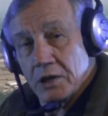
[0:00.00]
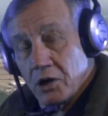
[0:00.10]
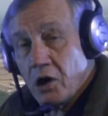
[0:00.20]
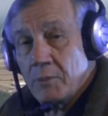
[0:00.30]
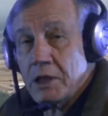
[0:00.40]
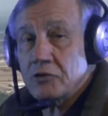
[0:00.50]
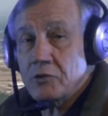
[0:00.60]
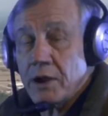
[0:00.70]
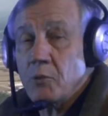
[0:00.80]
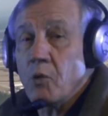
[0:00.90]
Call me at
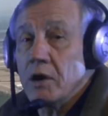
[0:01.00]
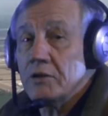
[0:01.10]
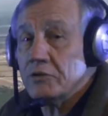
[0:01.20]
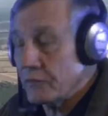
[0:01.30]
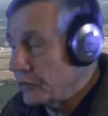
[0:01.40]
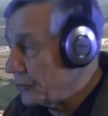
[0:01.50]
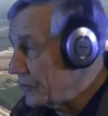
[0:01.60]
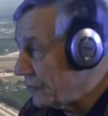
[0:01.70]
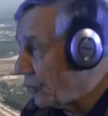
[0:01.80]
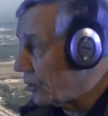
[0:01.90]
281
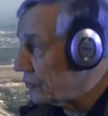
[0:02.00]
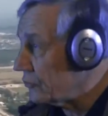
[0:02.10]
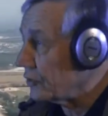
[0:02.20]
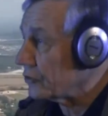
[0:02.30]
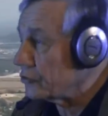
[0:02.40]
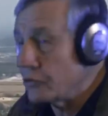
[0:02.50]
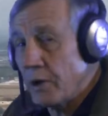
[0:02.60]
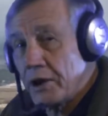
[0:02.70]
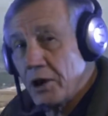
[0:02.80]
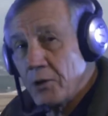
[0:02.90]
734
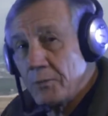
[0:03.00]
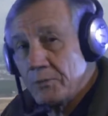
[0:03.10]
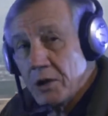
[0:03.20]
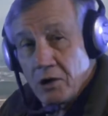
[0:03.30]
6280